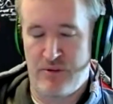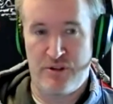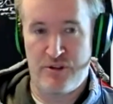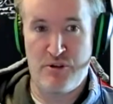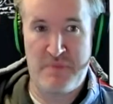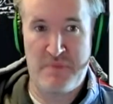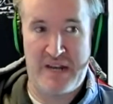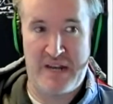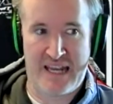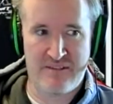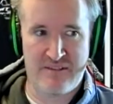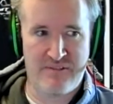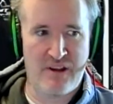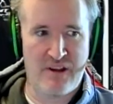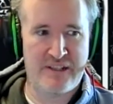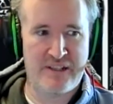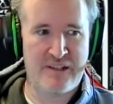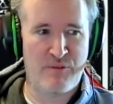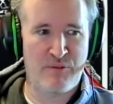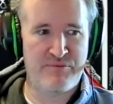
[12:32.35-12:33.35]
human and
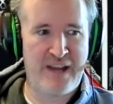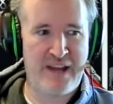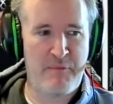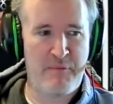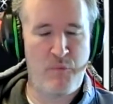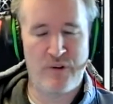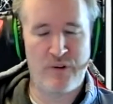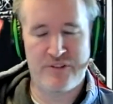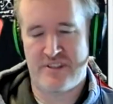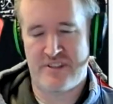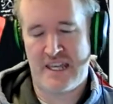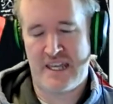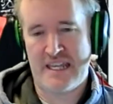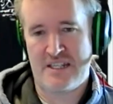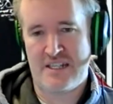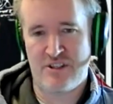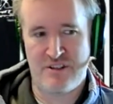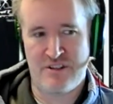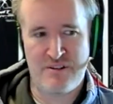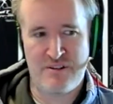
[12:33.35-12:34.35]
non-vamp. What do they
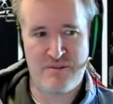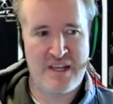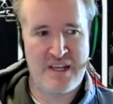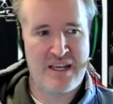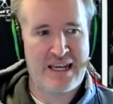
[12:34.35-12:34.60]
do?